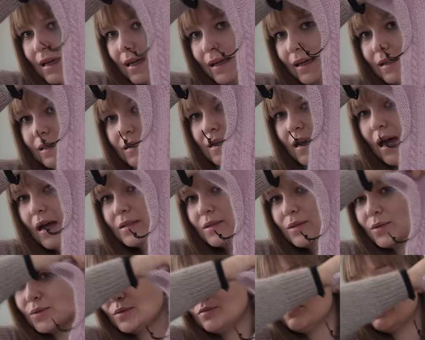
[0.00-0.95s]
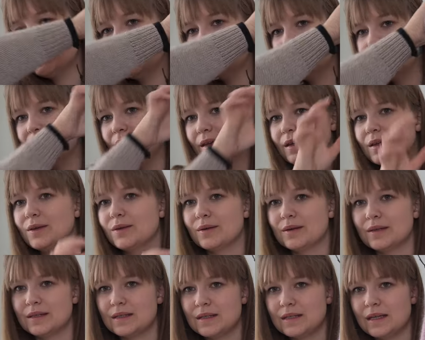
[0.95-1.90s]
and I don't really think you
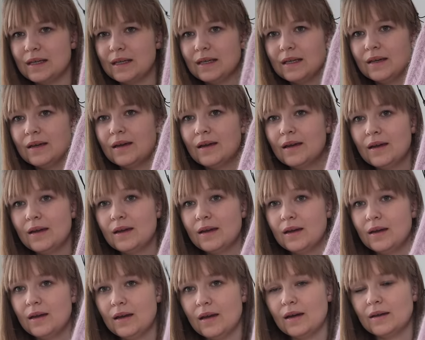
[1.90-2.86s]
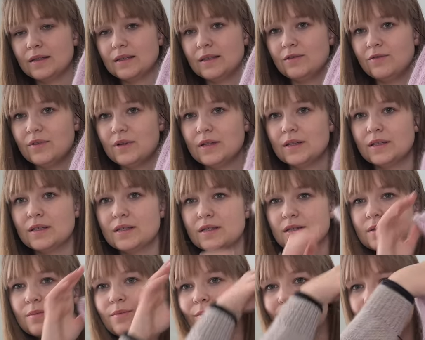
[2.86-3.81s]
can see a
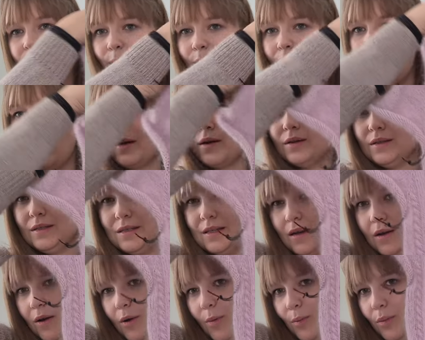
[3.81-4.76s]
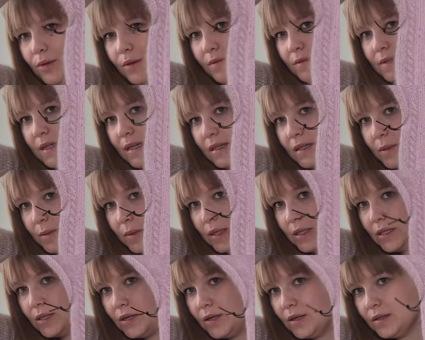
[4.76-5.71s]
difference. Maybe I got a couple of
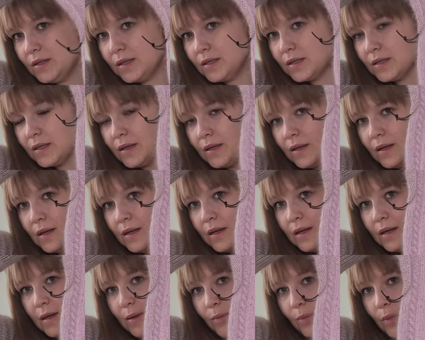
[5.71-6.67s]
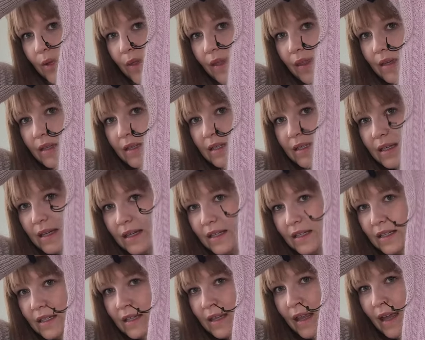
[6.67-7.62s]
centimeters, but this
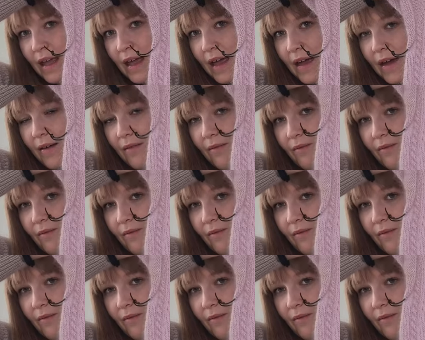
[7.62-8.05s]
is the